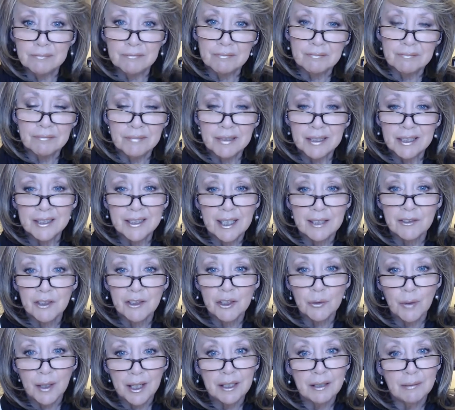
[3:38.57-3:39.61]

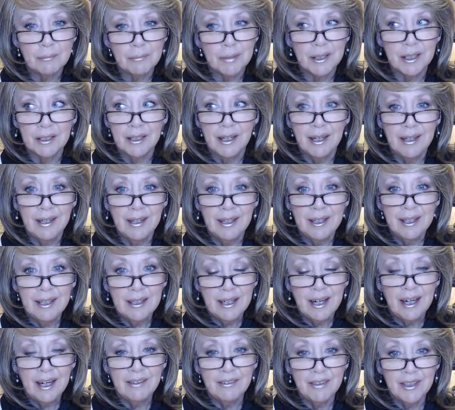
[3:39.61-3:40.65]
accentuating, but
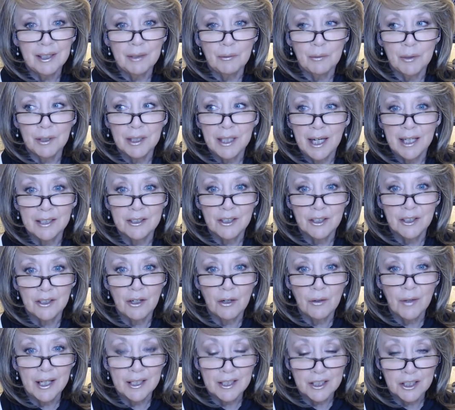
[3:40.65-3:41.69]
I really would like to
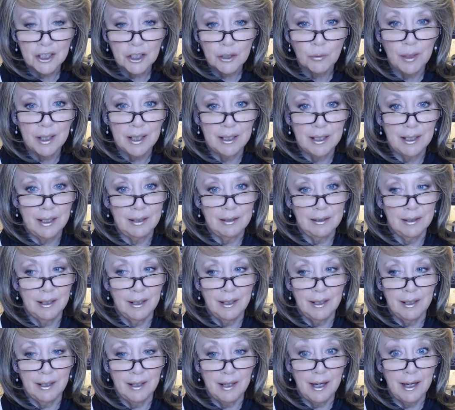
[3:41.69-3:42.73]
know how to tweak it
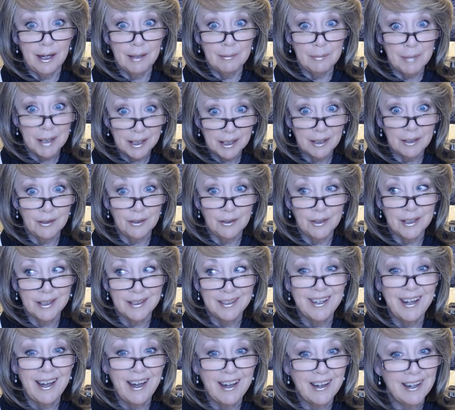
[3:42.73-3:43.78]
and make it look
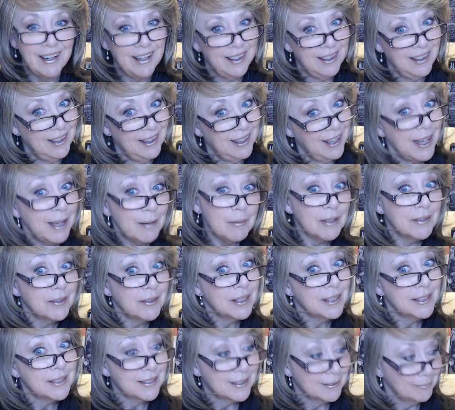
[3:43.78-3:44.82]

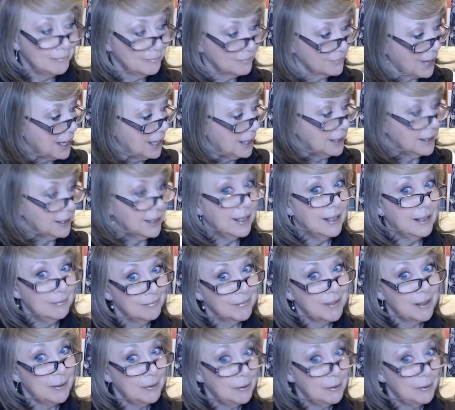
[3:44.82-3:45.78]
glamorous. Yeah, that would